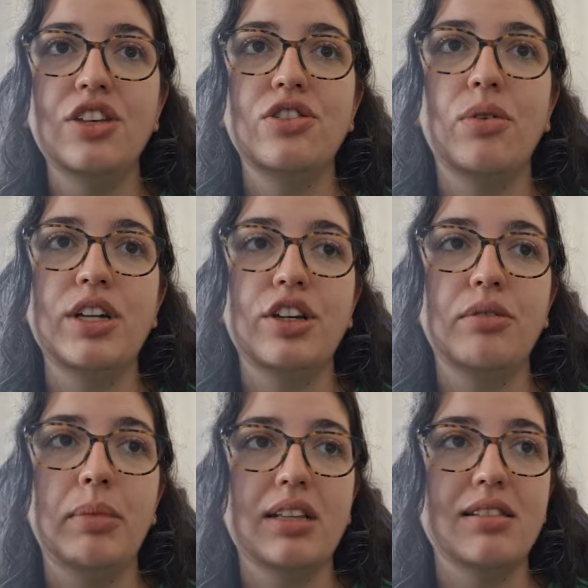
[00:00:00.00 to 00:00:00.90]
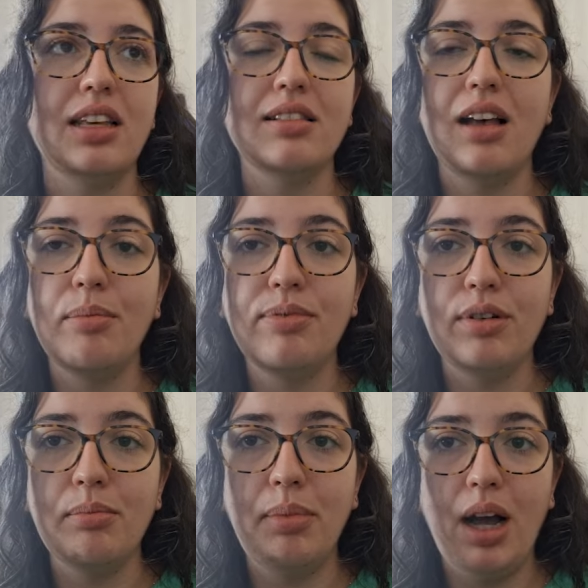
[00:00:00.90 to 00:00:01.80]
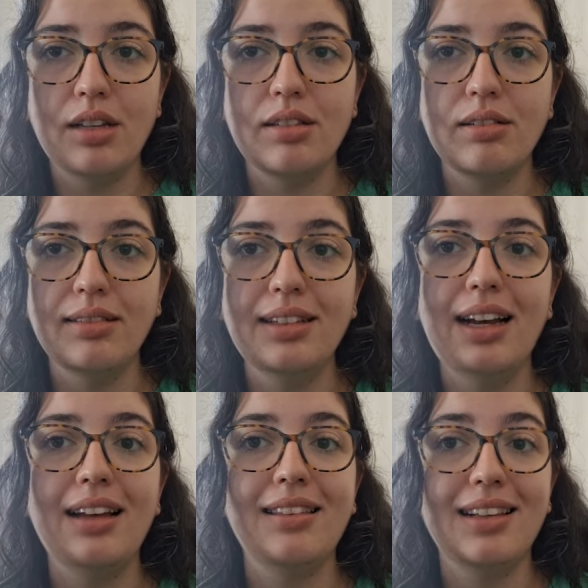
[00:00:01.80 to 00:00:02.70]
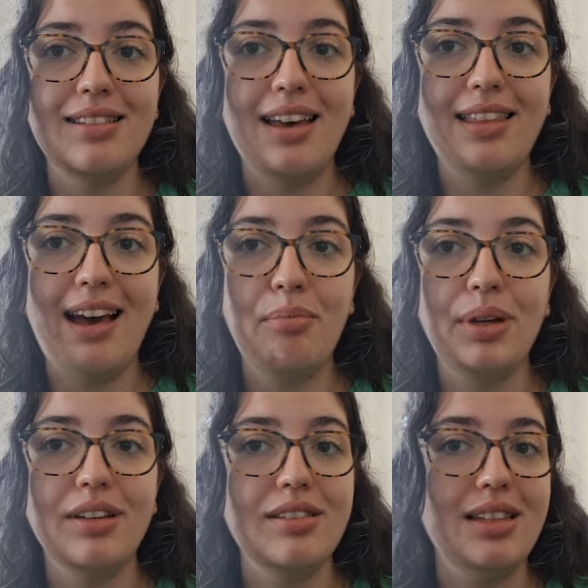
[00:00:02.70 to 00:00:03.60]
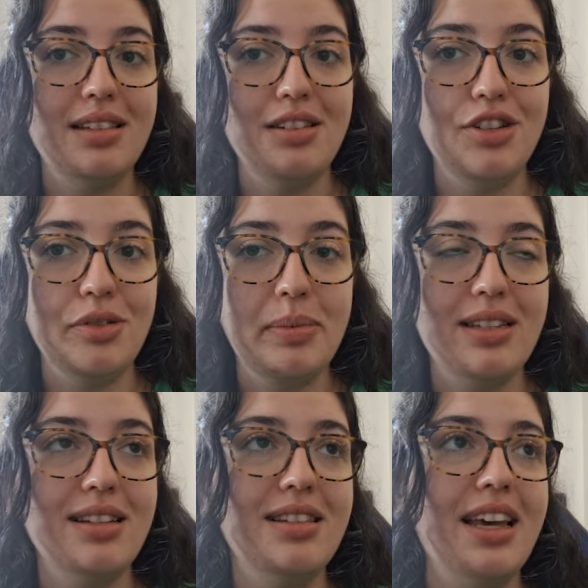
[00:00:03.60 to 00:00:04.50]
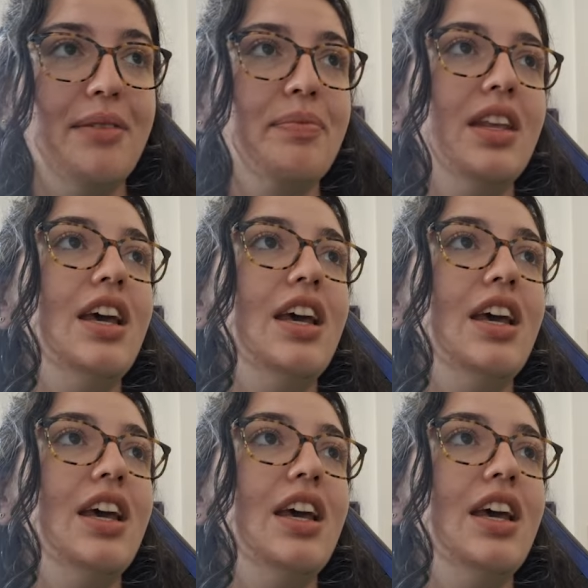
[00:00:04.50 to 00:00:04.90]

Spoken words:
so I don't mix things up from personal and things like that, because this is just business here.